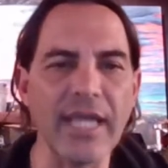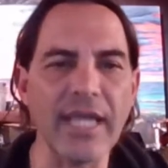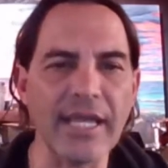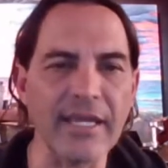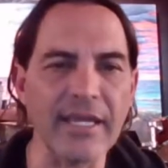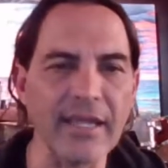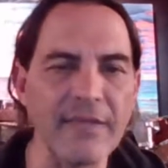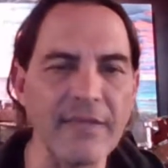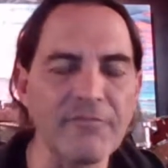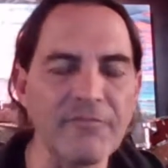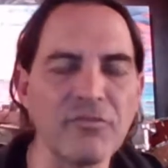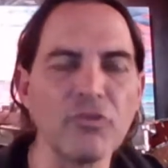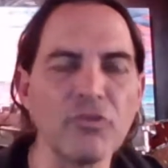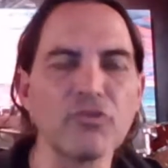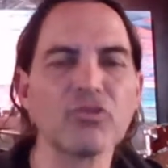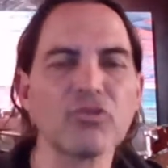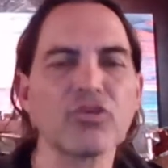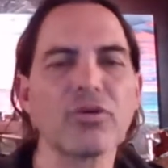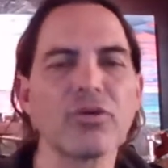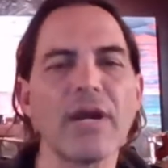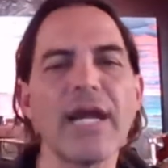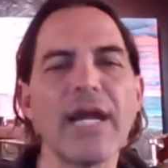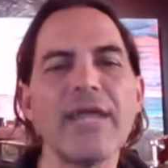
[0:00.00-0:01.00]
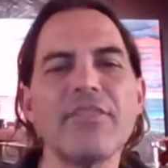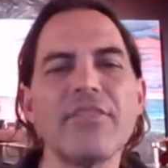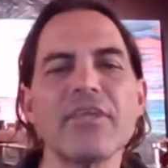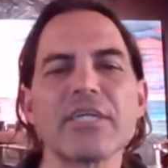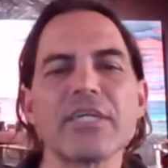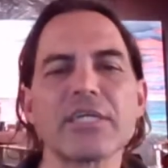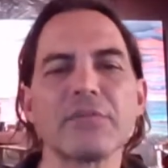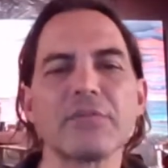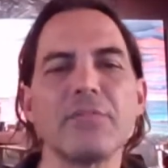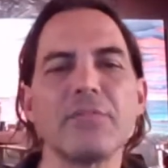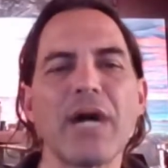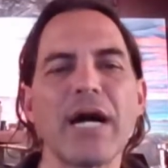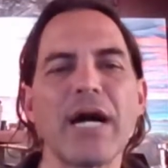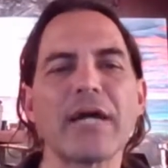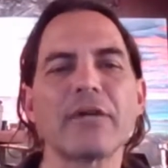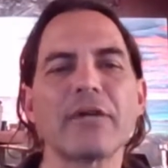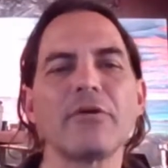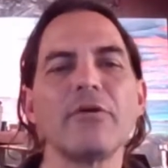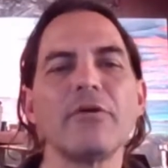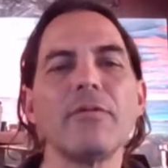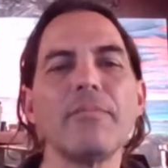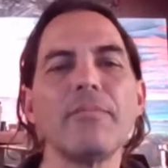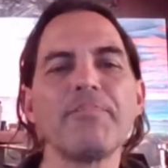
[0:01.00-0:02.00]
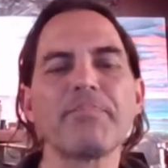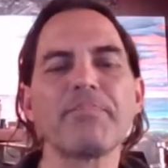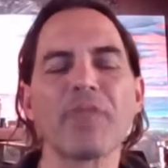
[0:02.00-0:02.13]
And if you try this model,